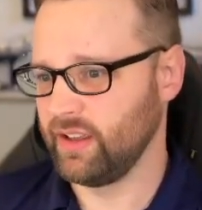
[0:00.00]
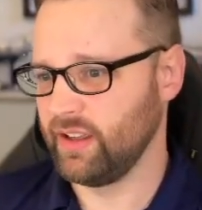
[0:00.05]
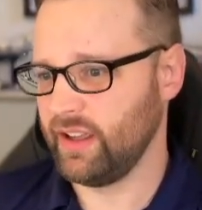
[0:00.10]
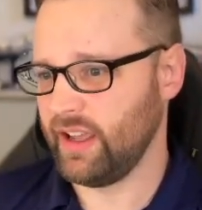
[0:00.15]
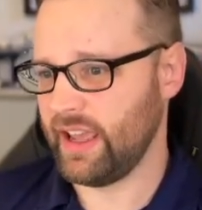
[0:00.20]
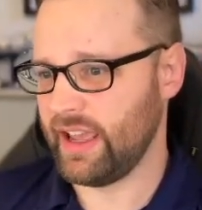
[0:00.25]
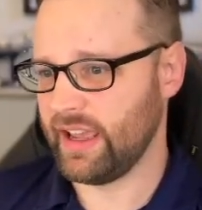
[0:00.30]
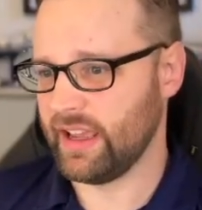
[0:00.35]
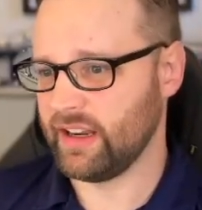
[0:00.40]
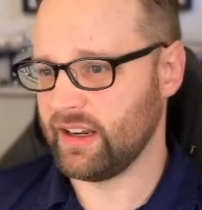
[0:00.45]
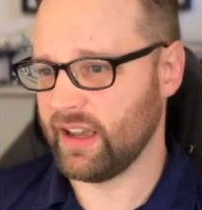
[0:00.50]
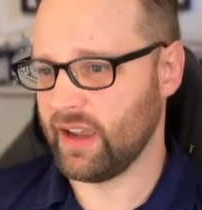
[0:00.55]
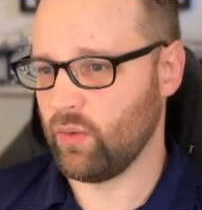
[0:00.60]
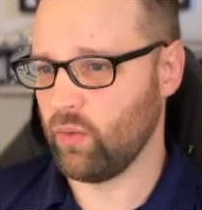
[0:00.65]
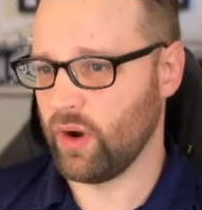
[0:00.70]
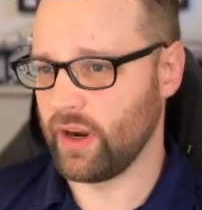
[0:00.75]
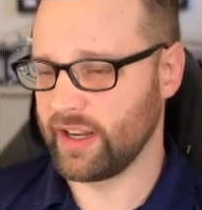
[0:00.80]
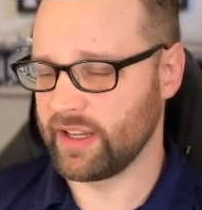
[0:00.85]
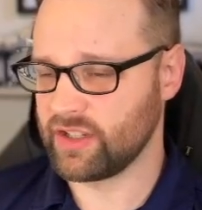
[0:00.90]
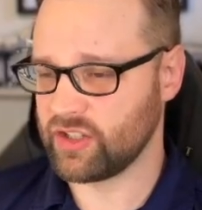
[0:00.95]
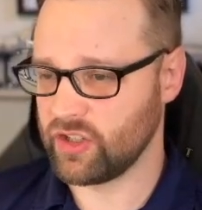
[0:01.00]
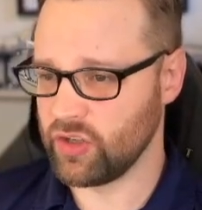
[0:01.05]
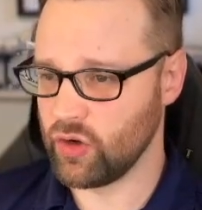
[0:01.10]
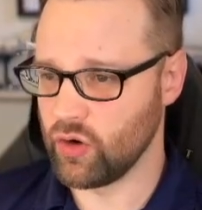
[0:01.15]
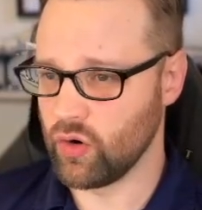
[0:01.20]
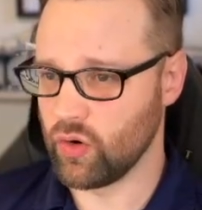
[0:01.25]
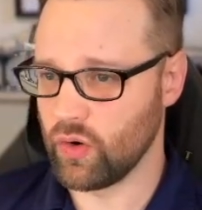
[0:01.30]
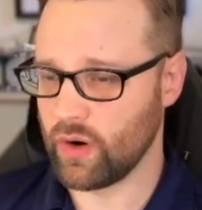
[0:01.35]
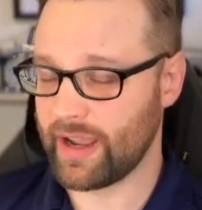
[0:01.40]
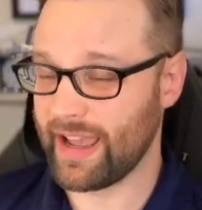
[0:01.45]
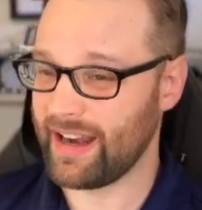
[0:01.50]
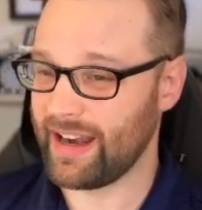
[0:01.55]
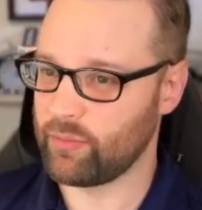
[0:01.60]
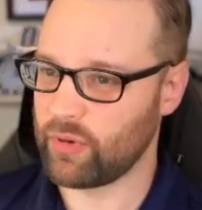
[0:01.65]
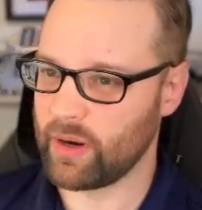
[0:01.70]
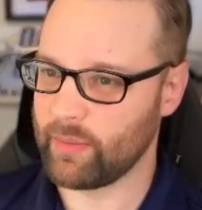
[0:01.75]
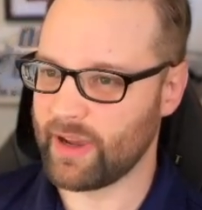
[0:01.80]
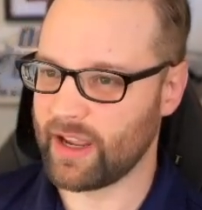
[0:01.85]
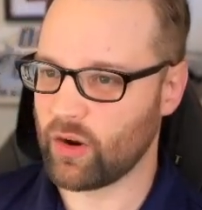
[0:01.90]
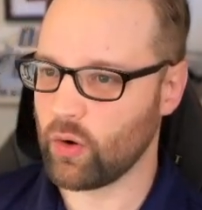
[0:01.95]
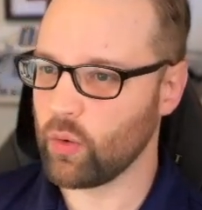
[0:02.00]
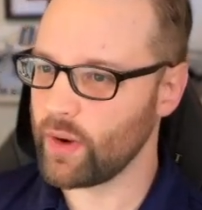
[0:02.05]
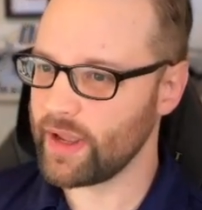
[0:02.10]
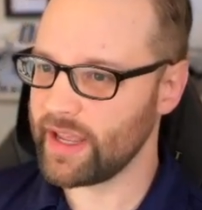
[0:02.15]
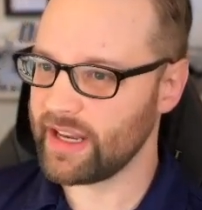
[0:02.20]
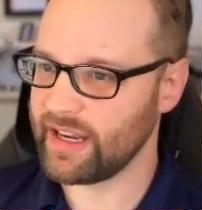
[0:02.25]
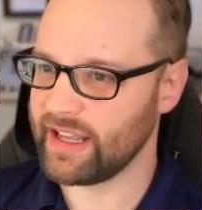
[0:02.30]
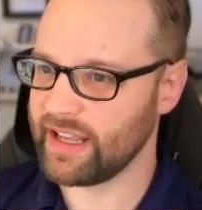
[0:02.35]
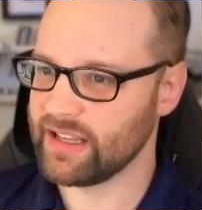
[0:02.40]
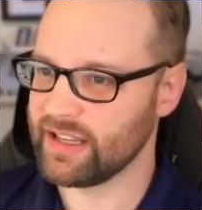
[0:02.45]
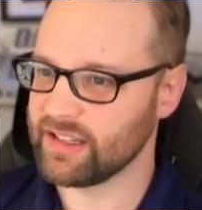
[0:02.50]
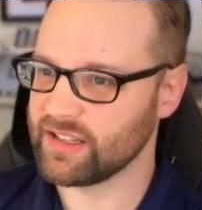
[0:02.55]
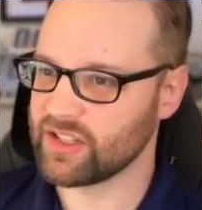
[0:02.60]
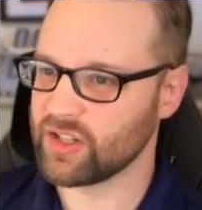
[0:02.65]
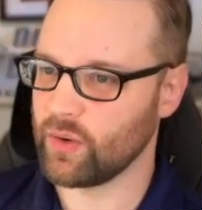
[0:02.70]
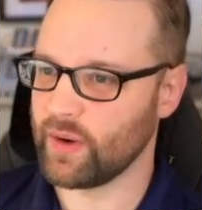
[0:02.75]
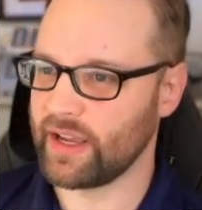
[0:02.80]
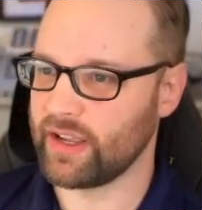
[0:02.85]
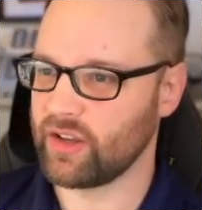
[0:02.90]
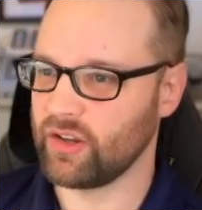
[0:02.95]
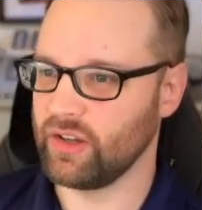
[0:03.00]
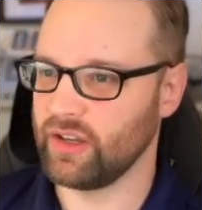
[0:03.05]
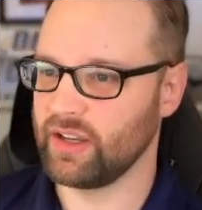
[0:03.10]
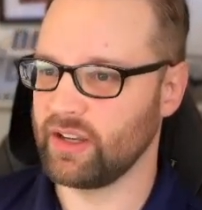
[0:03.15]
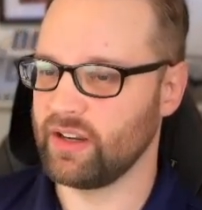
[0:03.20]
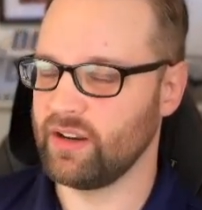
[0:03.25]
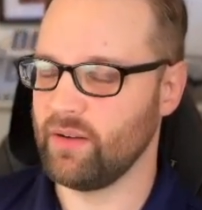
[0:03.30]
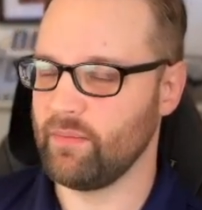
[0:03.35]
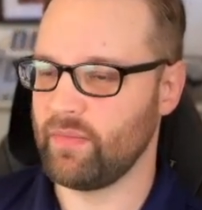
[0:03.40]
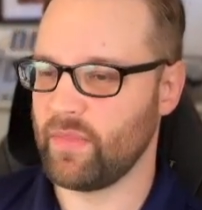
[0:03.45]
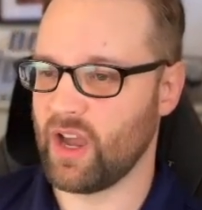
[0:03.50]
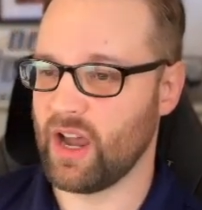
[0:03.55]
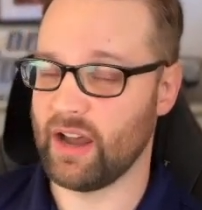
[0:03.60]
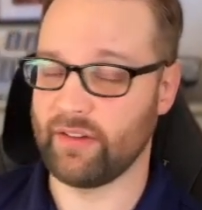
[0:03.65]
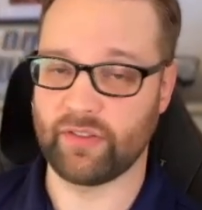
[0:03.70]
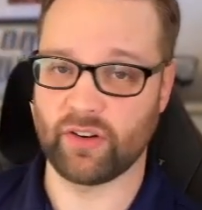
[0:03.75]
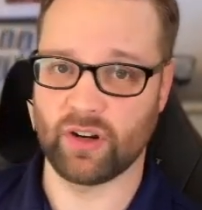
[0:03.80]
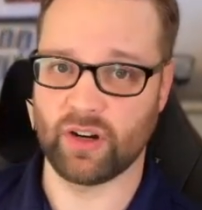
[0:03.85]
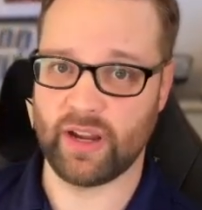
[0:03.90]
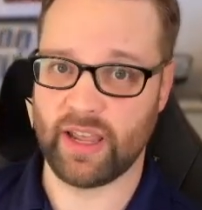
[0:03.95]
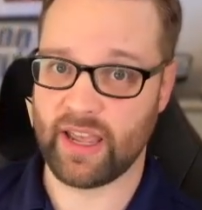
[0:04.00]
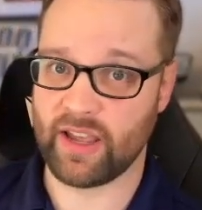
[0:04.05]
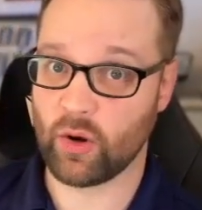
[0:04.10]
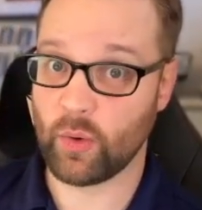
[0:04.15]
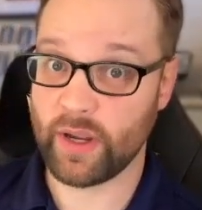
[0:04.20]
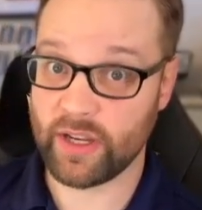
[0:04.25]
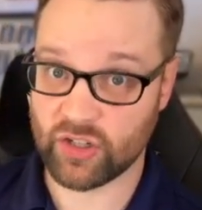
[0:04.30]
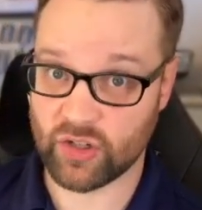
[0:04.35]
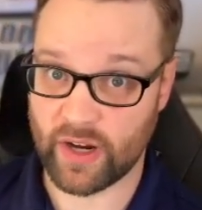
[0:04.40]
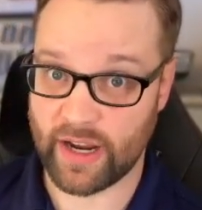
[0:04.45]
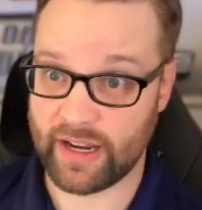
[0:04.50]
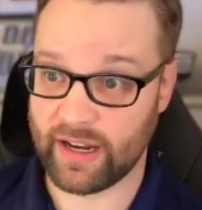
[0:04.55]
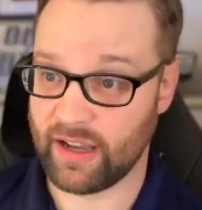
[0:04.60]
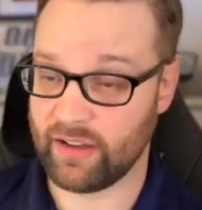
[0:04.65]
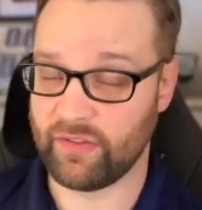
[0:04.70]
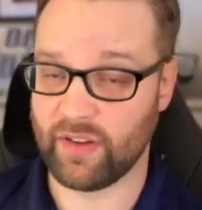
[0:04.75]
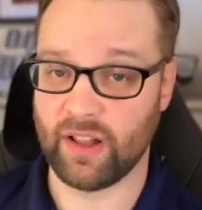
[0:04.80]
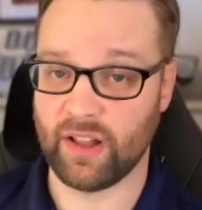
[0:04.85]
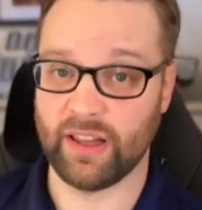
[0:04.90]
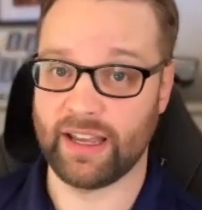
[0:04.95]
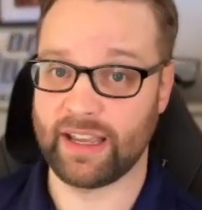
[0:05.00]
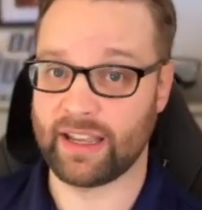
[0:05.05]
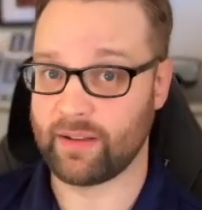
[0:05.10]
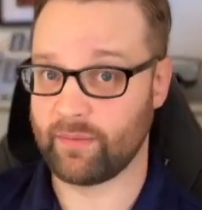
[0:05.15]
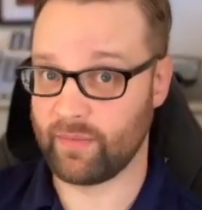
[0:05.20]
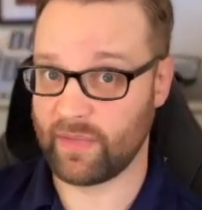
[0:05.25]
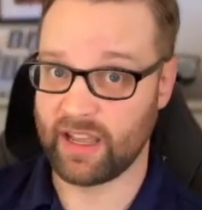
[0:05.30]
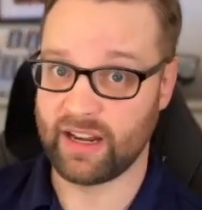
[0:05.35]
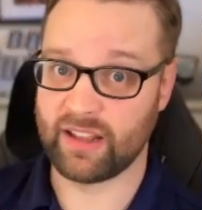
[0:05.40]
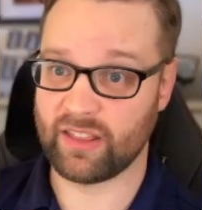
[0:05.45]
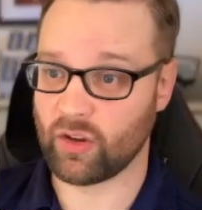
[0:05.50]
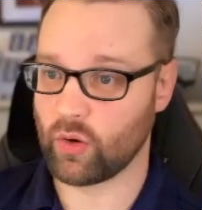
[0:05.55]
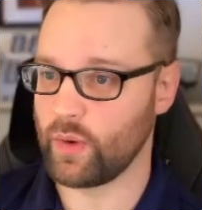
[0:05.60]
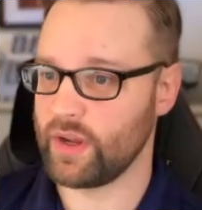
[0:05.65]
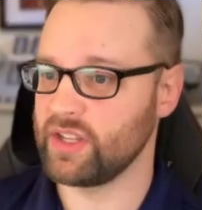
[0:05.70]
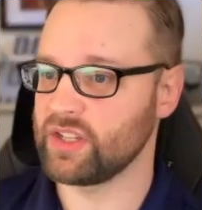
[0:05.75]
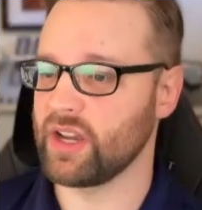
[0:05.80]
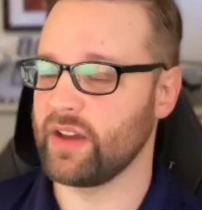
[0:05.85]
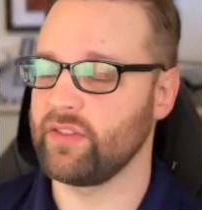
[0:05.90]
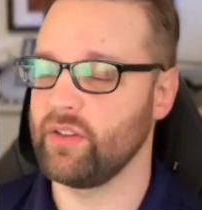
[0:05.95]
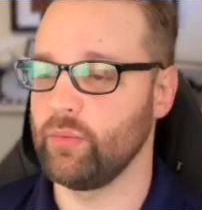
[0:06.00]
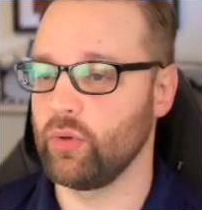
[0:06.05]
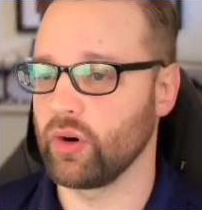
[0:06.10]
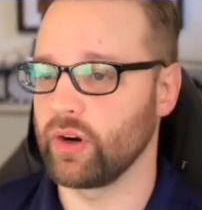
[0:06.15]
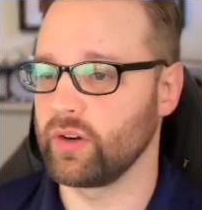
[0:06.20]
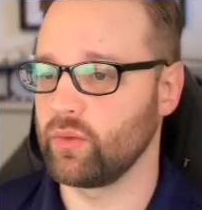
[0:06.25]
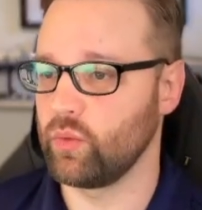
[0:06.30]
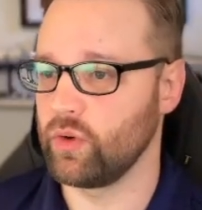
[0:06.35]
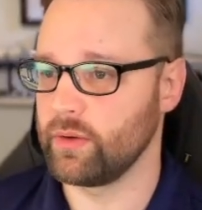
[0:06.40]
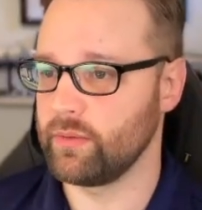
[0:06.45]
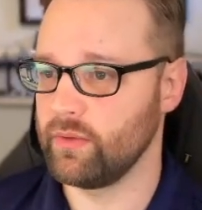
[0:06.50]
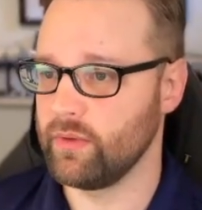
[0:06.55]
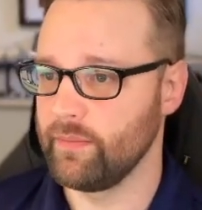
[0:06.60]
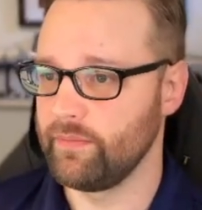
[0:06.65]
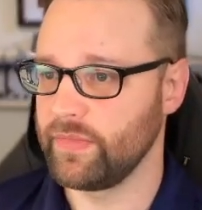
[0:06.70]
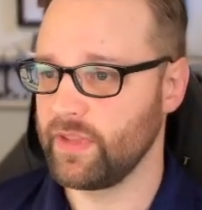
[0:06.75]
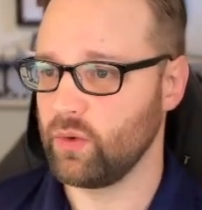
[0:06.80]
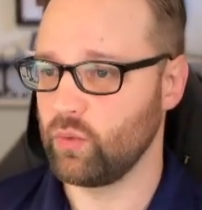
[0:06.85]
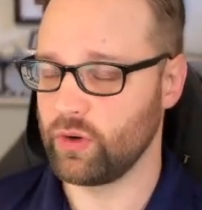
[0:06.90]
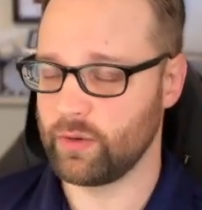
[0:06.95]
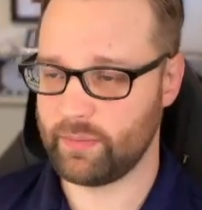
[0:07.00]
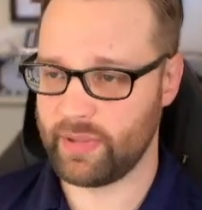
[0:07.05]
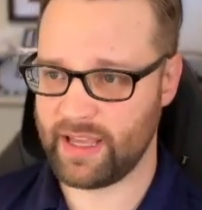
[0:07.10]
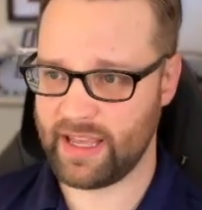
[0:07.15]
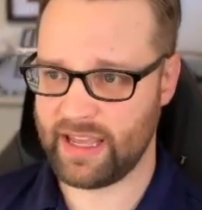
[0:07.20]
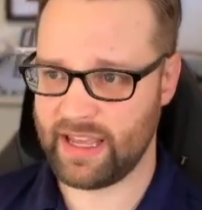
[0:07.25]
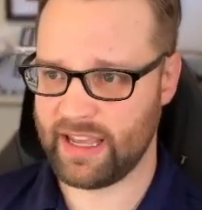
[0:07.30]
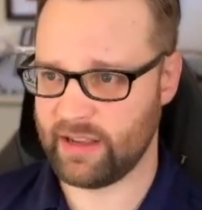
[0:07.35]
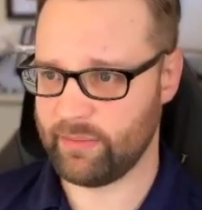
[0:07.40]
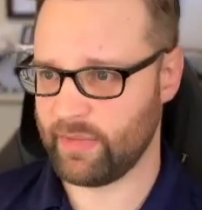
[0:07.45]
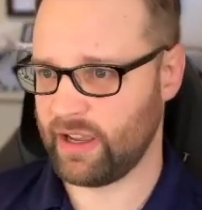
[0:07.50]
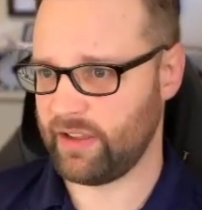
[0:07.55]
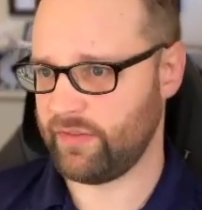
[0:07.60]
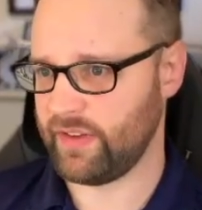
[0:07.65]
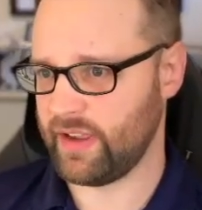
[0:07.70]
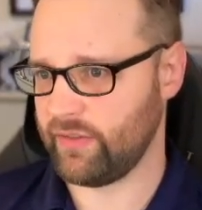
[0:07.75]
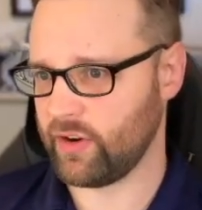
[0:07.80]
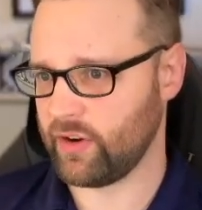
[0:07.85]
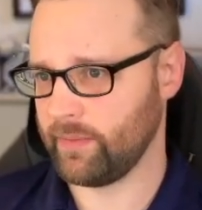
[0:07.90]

And I wanted to kind of bring my queen in so I could offer a queen trade. I felt like getting the queens off the board would be in my favor.